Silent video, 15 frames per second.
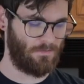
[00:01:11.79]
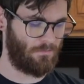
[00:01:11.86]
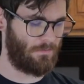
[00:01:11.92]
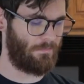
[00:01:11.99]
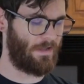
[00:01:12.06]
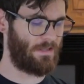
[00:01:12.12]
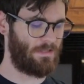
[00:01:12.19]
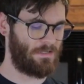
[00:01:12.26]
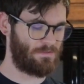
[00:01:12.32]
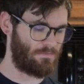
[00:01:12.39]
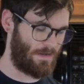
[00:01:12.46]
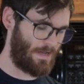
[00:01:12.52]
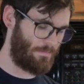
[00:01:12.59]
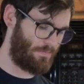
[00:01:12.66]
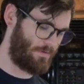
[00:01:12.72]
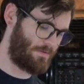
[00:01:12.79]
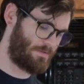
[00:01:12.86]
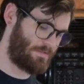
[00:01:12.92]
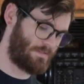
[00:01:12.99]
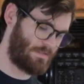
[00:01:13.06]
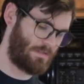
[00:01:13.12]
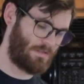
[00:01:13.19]
We made these
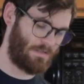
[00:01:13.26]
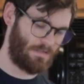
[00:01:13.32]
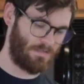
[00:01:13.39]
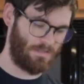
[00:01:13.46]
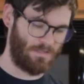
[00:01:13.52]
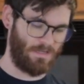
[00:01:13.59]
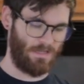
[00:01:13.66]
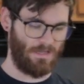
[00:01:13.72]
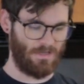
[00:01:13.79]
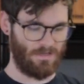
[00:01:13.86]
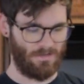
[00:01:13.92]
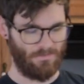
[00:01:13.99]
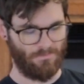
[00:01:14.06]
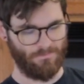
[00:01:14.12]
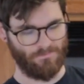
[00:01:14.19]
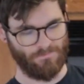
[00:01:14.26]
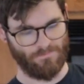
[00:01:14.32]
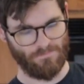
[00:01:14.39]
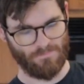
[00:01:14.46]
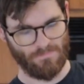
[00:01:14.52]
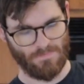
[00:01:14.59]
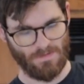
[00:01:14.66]
wrappers.
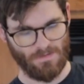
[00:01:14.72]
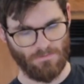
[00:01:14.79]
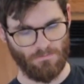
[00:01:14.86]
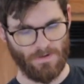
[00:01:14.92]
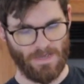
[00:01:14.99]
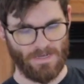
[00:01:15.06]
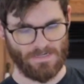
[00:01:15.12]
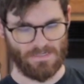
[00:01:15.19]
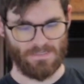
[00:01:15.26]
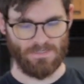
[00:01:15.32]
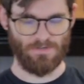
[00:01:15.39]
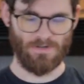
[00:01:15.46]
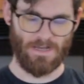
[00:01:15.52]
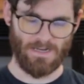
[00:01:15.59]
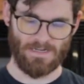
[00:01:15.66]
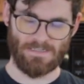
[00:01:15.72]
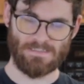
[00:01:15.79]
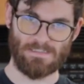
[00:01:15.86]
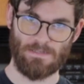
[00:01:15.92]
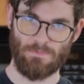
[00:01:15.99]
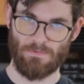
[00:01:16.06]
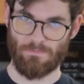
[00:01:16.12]
You're not gonna
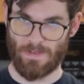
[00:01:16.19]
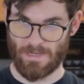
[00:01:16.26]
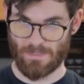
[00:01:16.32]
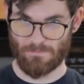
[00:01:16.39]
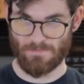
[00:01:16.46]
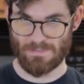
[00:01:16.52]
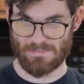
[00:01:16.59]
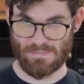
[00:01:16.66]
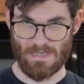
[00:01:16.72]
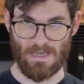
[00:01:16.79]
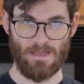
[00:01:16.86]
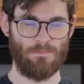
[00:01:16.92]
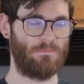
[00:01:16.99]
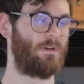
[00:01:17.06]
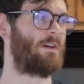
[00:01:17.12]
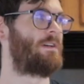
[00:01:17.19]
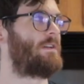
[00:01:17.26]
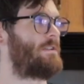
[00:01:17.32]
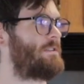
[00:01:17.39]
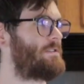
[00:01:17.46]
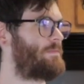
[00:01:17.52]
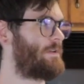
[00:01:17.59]
see me make them this time
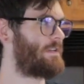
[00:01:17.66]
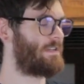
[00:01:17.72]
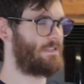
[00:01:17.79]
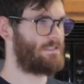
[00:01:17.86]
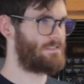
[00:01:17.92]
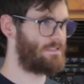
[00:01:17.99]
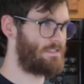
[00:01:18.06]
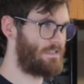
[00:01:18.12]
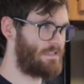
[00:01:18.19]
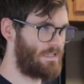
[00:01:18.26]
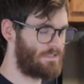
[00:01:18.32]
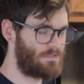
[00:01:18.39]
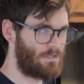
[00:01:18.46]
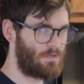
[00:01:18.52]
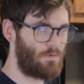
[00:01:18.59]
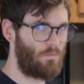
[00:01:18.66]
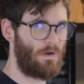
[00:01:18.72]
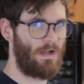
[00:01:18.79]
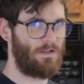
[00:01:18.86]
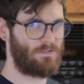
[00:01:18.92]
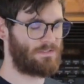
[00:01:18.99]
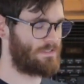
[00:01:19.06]
just because they took a
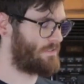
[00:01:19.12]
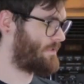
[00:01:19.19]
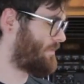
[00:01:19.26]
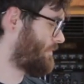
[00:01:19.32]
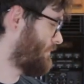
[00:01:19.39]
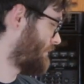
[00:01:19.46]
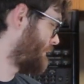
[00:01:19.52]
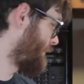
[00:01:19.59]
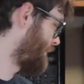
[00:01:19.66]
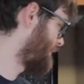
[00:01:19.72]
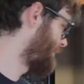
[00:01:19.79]
while to do.